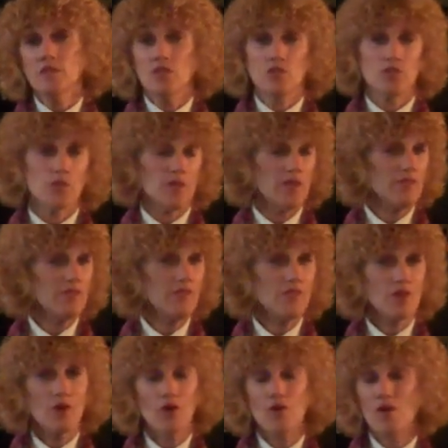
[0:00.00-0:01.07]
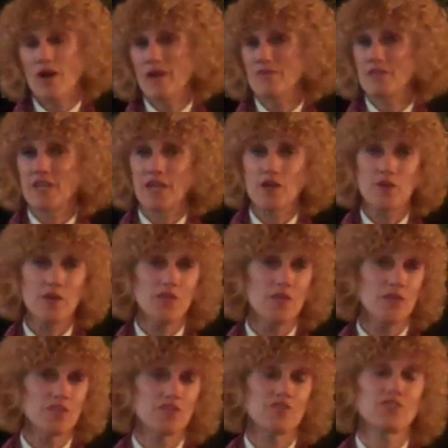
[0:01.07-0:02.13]
So even though I've carried
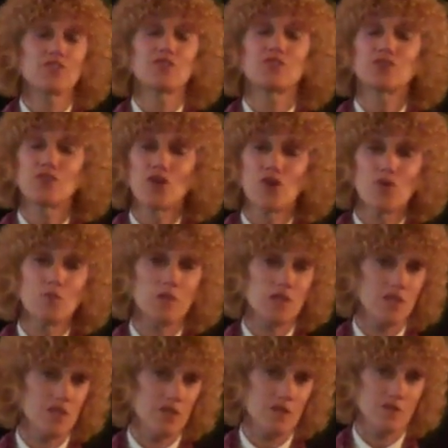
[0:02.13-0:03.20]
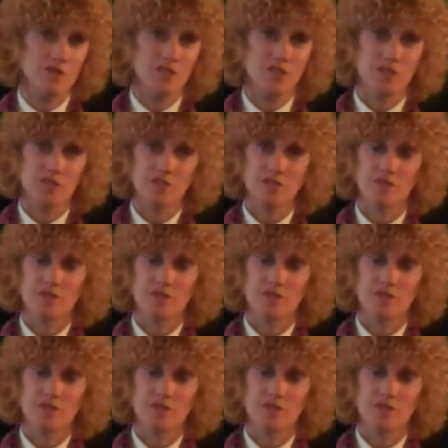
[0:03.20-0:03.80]
this for so many years,